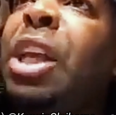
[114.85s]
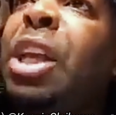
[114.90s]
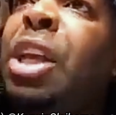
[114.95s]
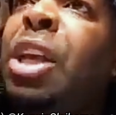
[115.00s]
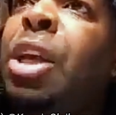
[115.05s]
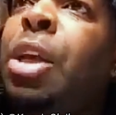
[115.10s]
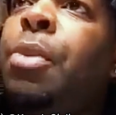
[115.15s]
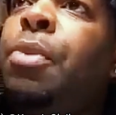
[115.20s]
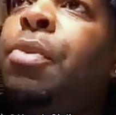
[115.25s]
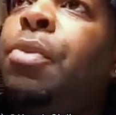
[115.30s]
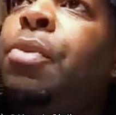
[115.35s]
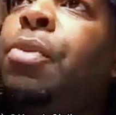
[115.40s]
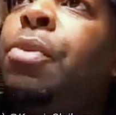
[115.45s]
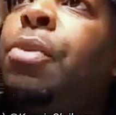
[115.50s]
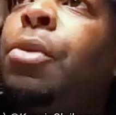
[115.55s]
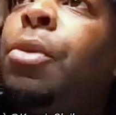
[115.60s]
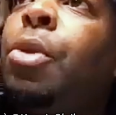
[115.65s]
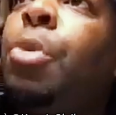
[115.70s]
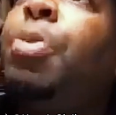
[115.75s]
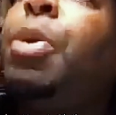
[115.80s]
the head.
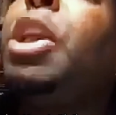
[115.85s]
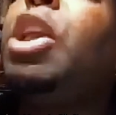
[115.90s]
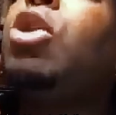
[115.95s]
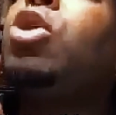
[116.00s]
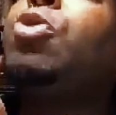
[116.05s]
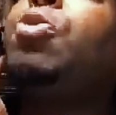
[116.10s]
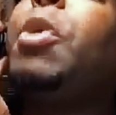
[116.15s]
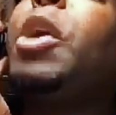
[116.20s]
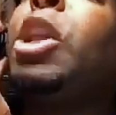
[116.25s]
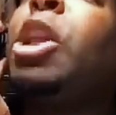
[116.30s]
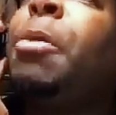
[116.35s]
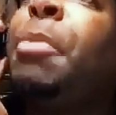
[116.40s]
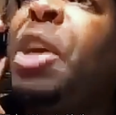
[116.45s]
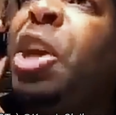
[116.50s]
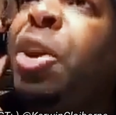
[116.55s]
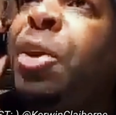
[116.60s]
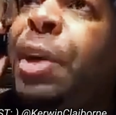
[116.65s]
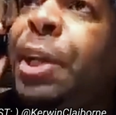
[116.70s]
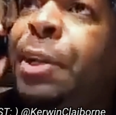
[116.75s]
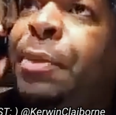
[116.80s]
Put him on speaker. Let me
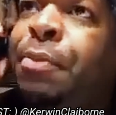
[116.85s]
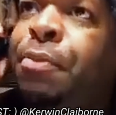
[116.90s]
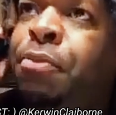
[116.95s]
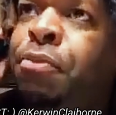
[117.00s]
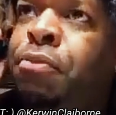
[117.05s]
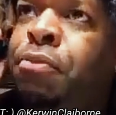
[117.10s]
hear it.